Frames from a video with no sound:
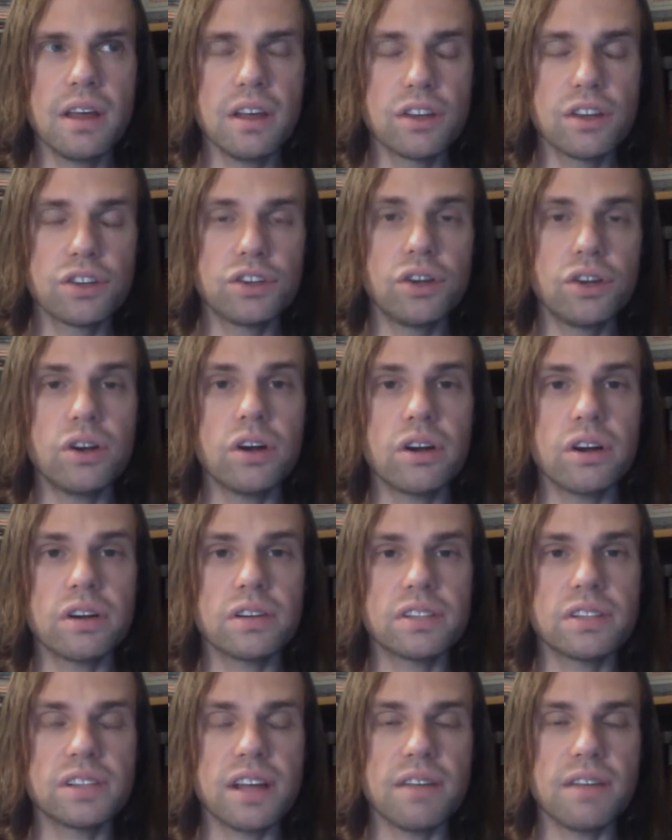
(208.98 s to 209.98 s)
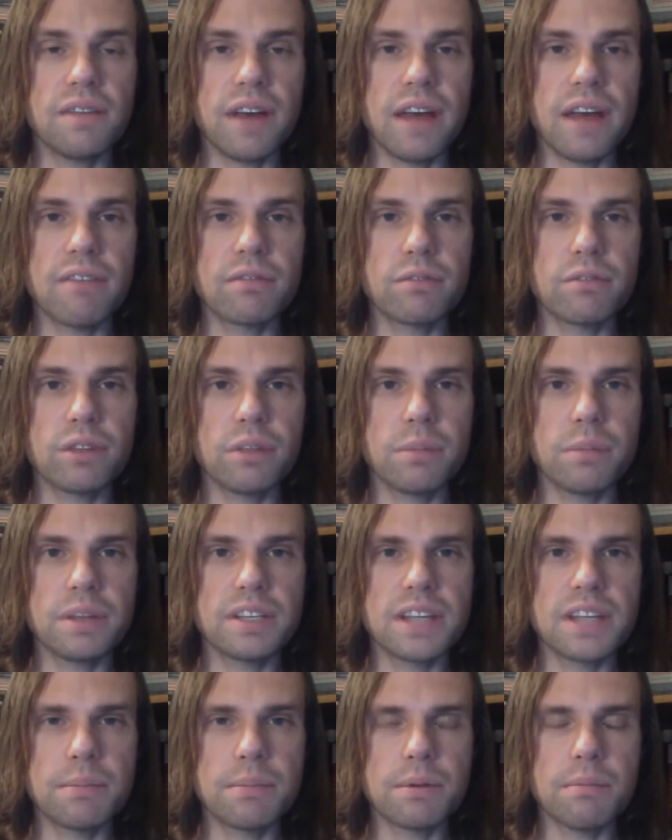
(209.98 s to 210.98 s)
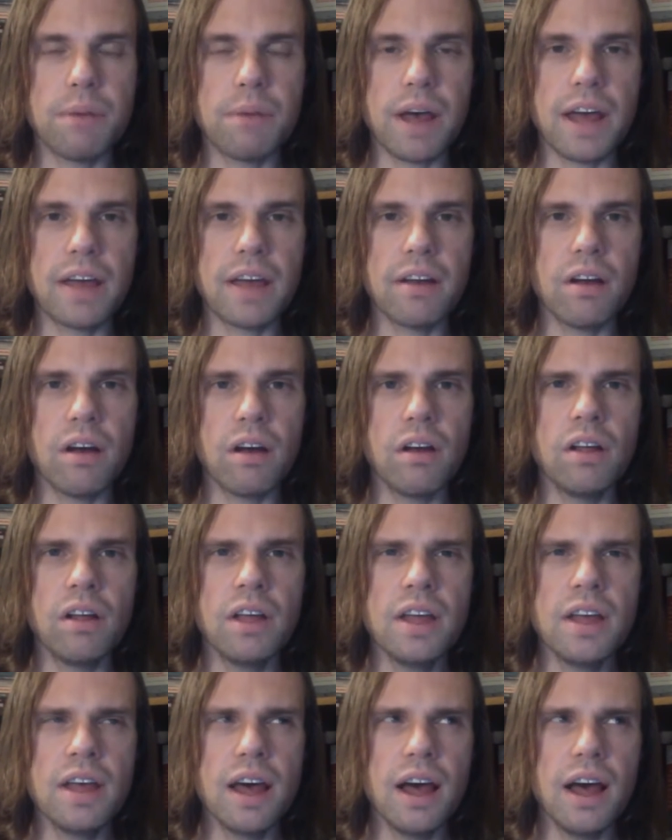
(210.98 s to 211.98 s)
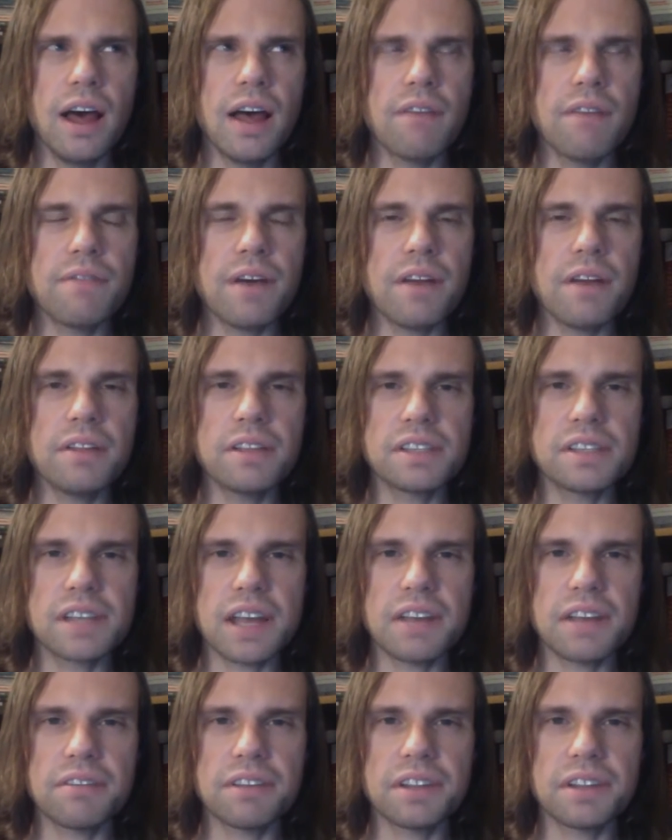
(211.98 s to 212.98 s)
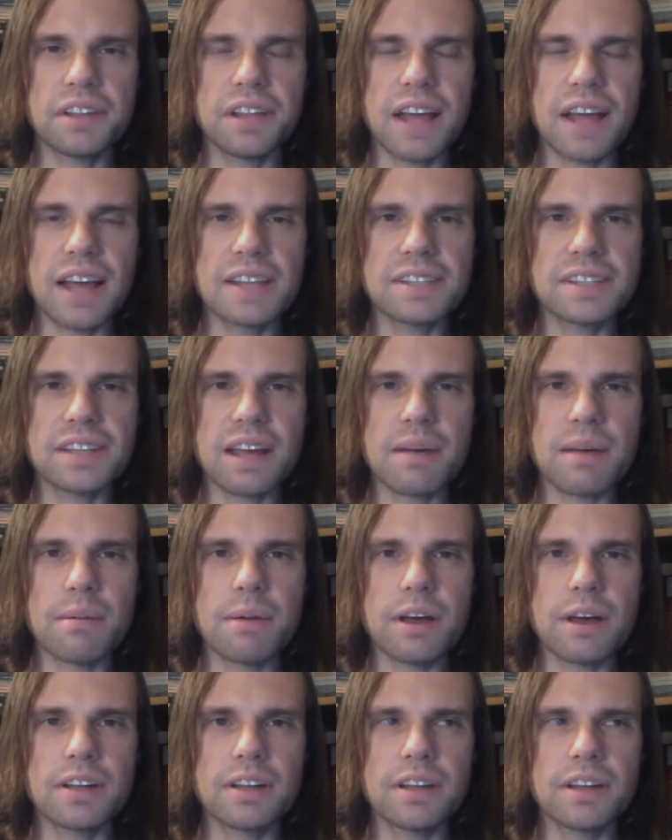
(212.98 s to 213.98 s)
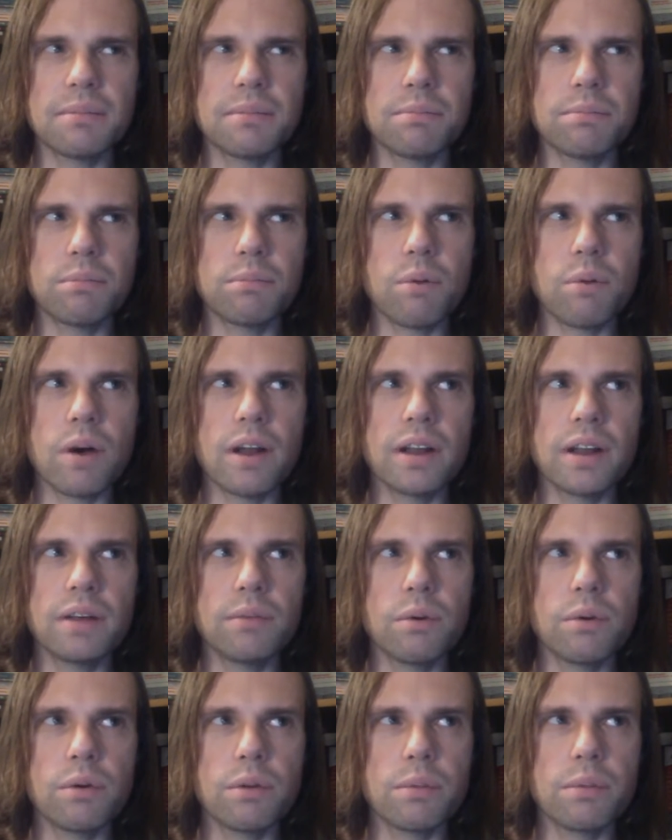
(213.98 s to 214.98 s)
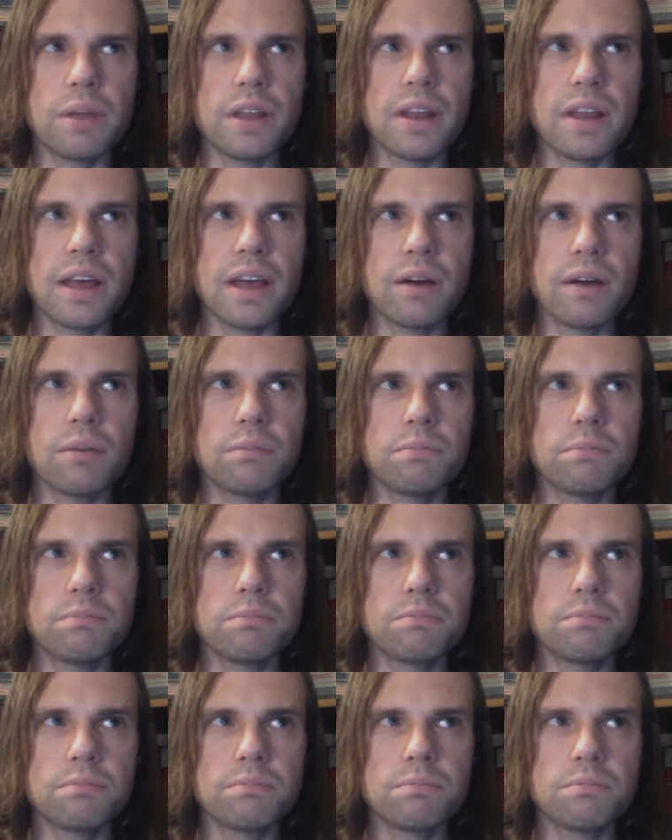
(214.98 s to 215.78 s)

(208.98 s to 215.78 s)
Sugar stuff I haven't really been tempted by at all. I found this kind of the last time about, what would it be now?